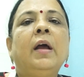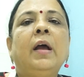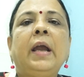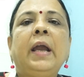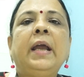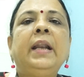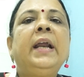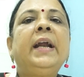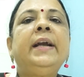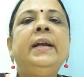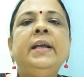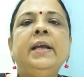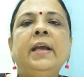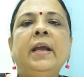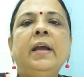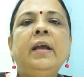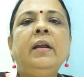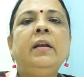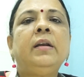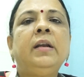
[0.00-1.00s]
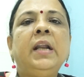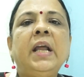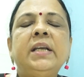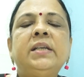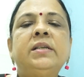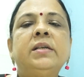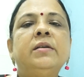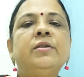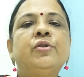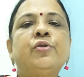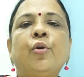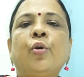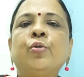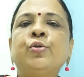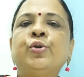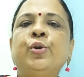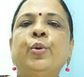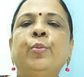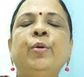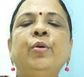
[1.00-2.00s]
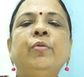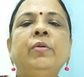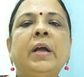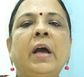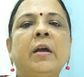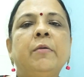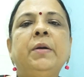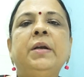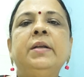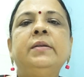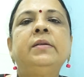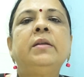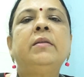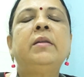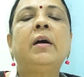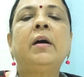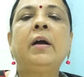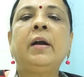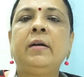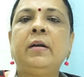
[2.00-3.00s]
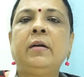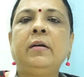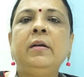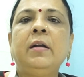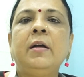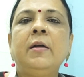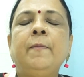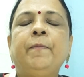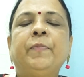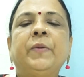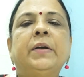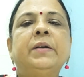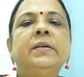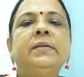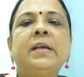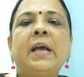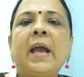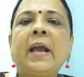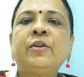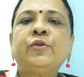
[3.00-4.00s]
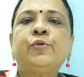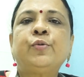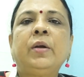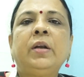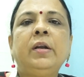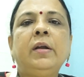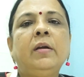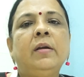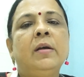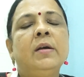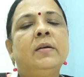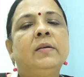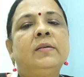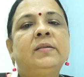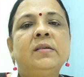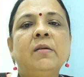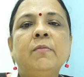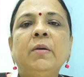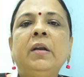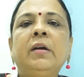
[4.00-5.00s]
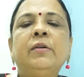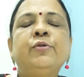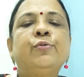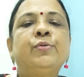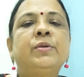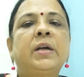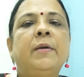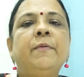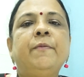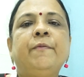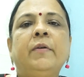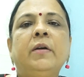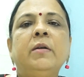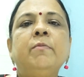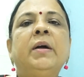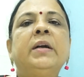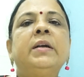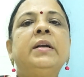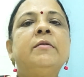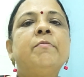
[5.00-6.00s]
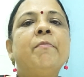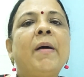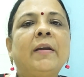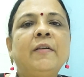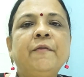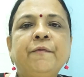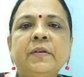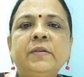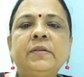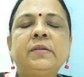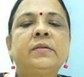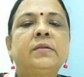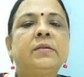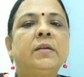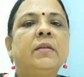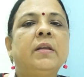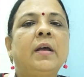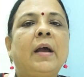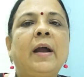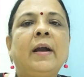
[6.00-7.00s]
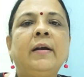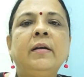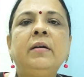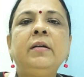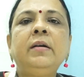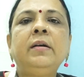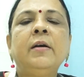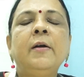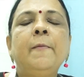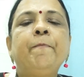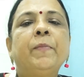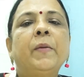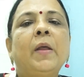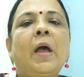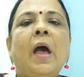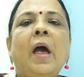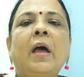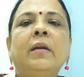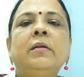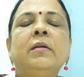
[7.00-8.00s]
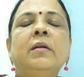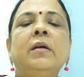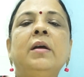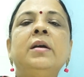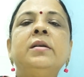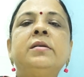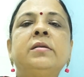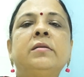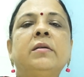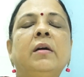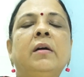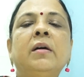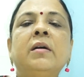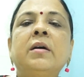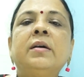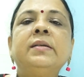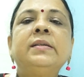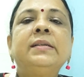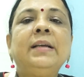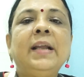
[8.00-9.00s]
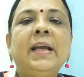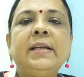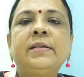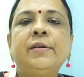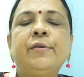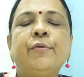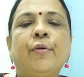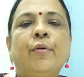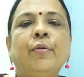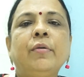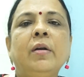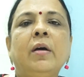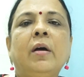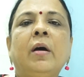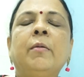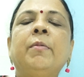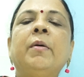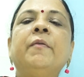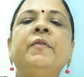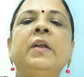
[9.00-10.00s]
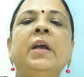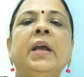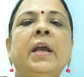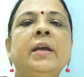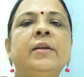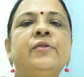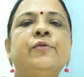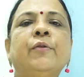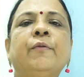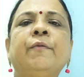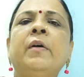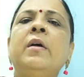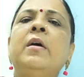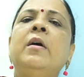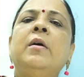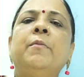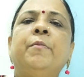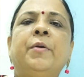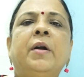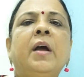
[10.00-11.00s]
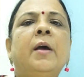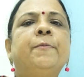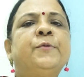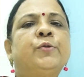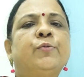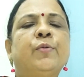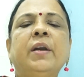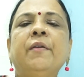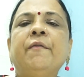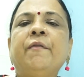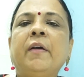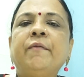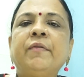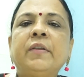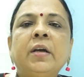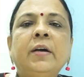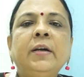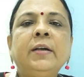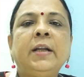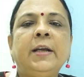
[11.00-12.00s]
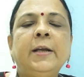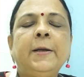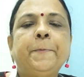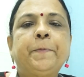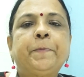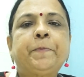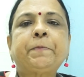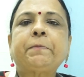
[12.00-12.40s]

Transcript: LADA, latent autoimmune diabetes in the adult, that is actually similar to type 1 but it manifests in the adult and it occurs later on above the age of perhaps 25-30,